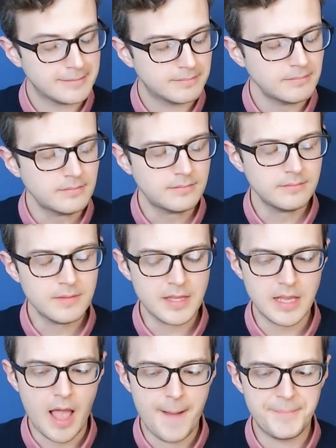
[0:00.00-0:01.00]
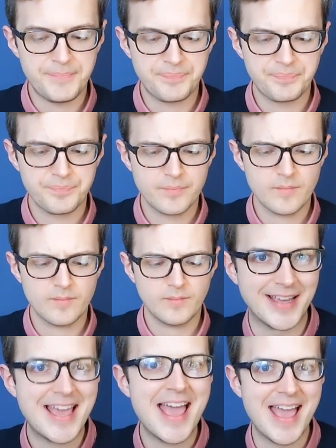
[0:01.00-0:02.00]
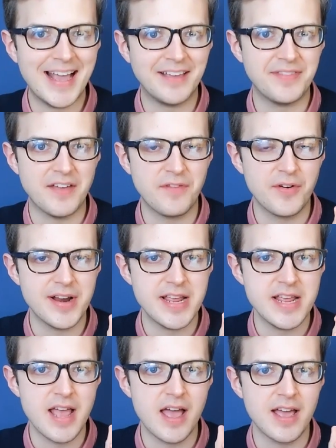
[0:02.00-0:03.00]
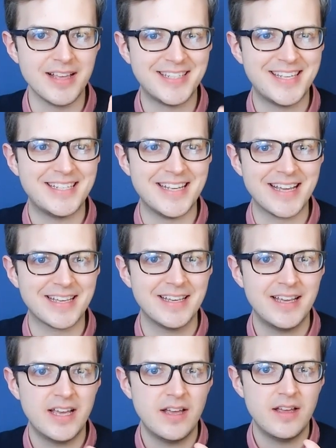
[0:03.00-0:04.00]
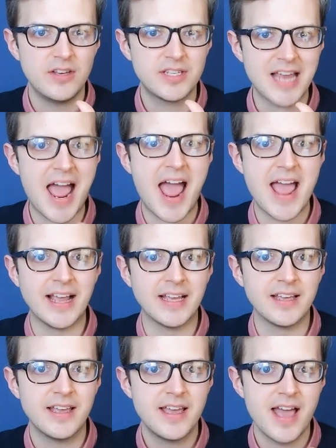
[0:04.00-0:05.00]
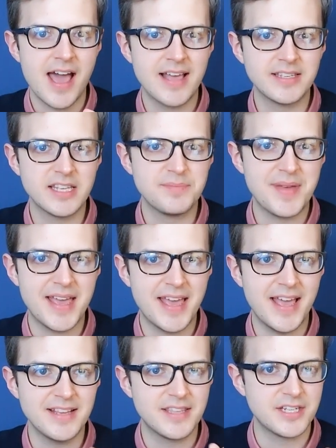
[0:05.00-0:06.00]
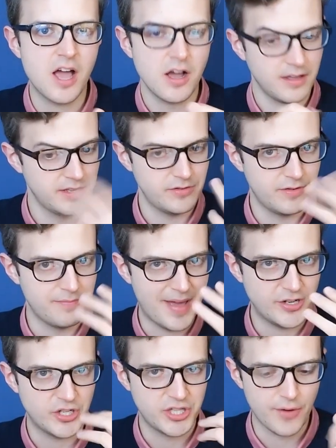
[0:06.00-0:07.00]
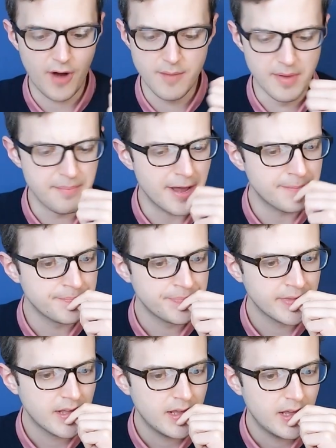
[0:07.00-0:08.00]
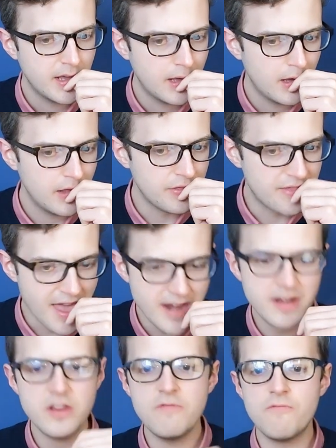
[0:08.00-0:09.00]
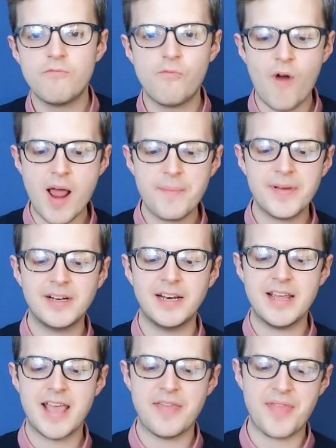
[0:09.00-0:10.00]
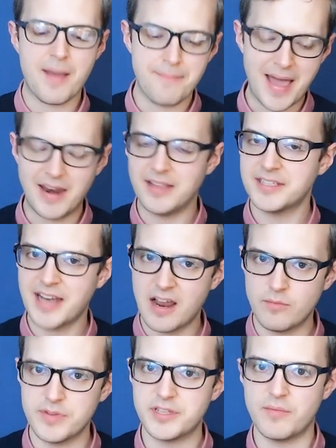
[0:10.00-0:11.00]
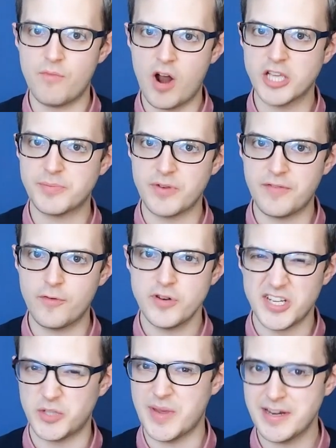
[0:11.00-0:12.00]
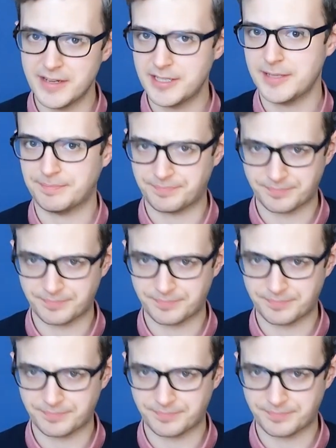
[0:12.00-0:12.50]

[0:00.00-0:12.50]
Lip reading: So there's that initial sour kick, that very acidic tang as this beer hits the tongue. It sort of matches the aroma. But then you rapidly get that balanced out with some raspberry fruity sweetness.